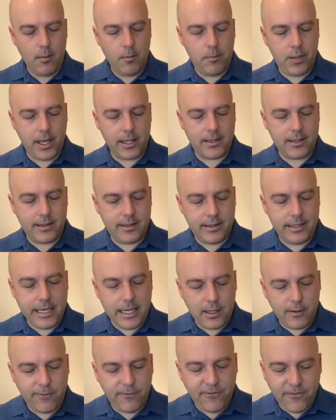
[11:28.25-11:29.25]
But
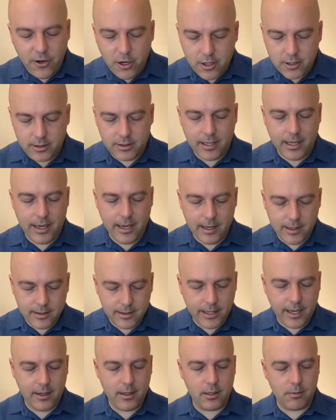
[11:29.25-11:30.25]
seek first his
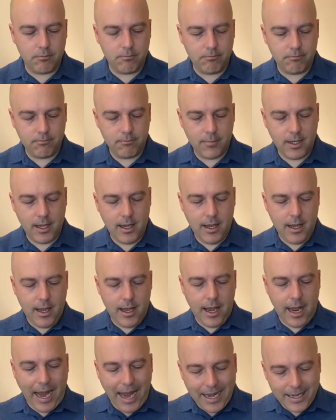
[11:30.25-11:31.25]
kingdom
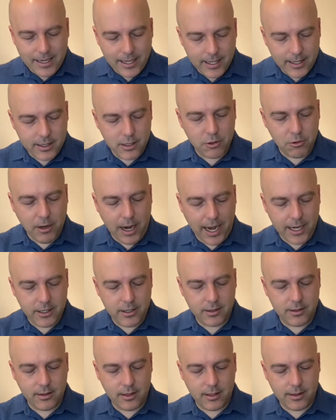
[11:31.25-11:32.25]
and his
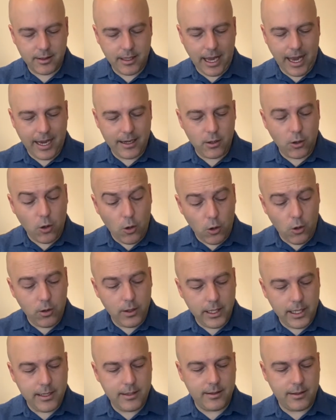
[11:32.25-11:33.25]
righteousness, and all
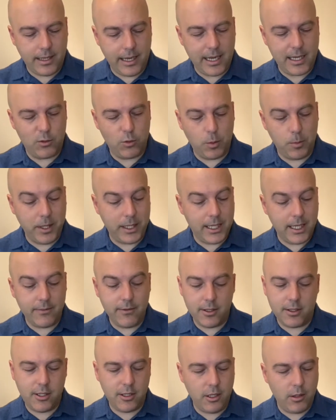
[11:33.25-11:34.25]
these things will be
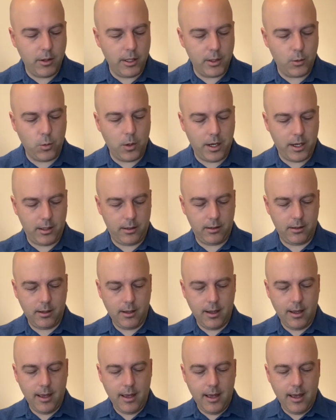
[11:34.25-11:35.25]
given to you as well.
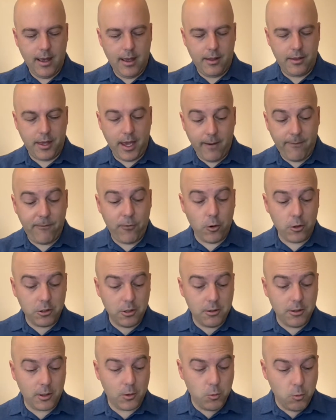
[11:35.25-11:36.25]
Therefore,
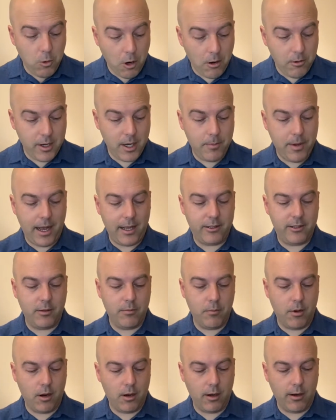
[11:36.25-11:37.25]
do not worry about
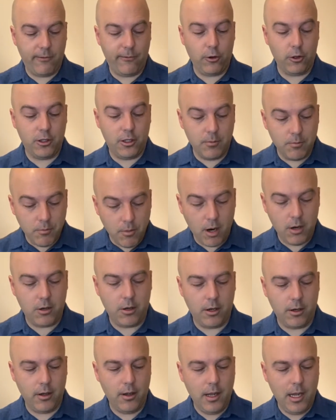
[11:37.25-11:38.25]
tomorrow, for
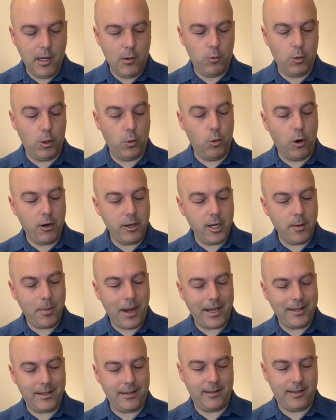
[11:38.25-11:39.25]
tomorrow will worry
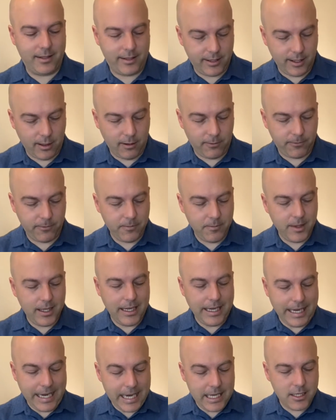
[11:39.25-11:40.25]
about itself.
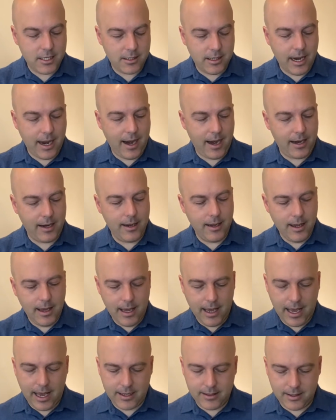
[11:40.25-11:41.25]
Each day
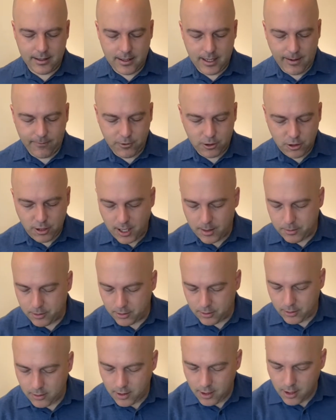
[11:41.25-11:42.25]
has enough
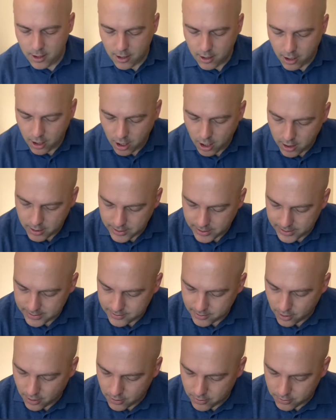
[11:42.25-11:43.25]
trouble on
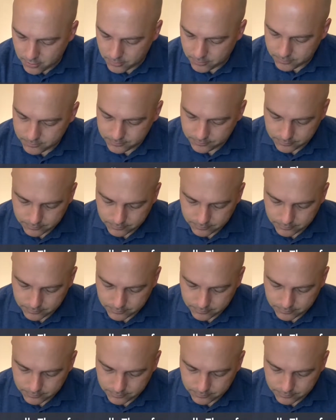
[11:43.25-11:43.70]
its own.